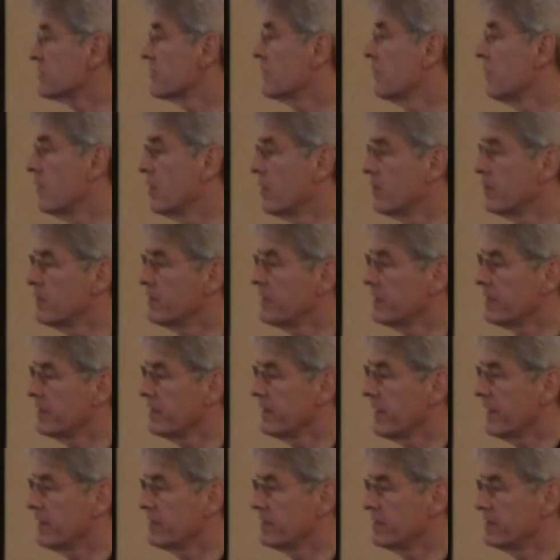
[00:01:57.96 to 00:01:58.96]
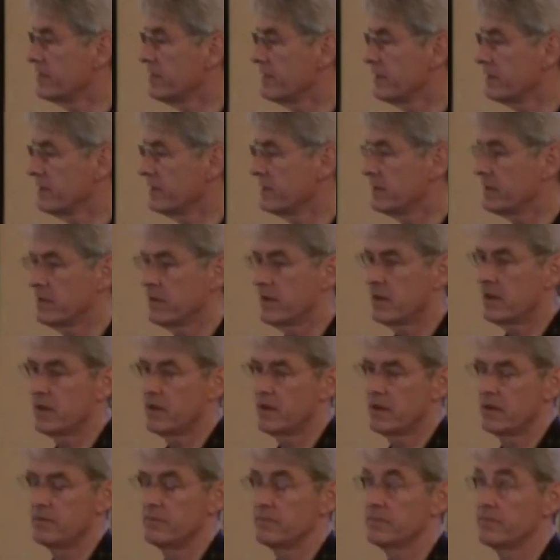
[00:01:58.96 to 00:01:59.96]
was formed in 19, uh,
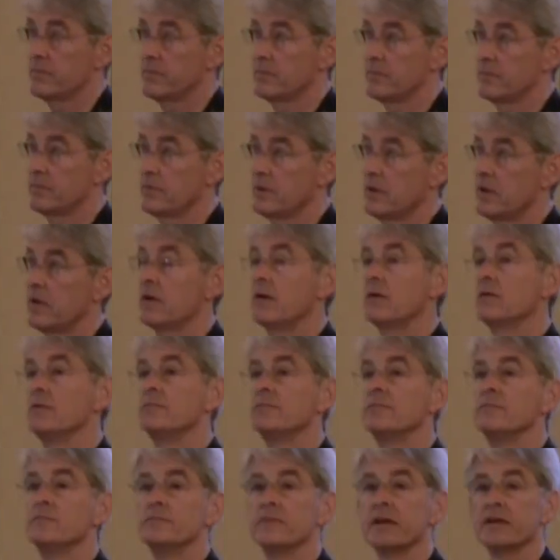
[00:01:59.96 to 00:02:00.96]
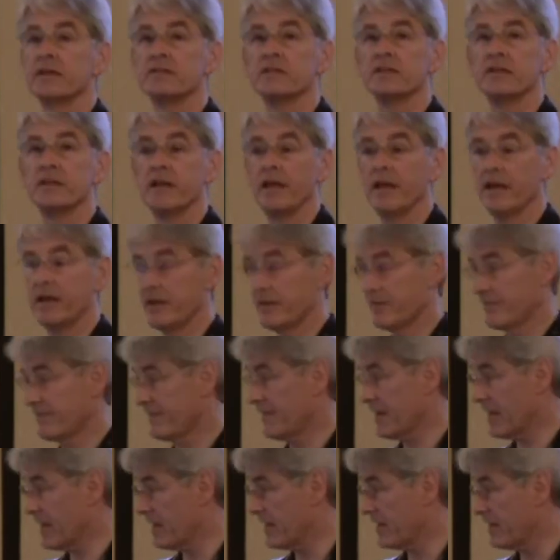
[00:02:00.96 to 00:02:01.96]
uh,
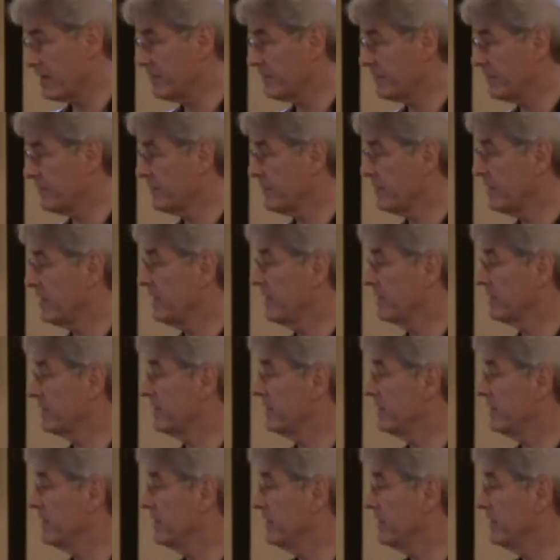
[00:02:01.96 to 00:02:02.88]
1985 at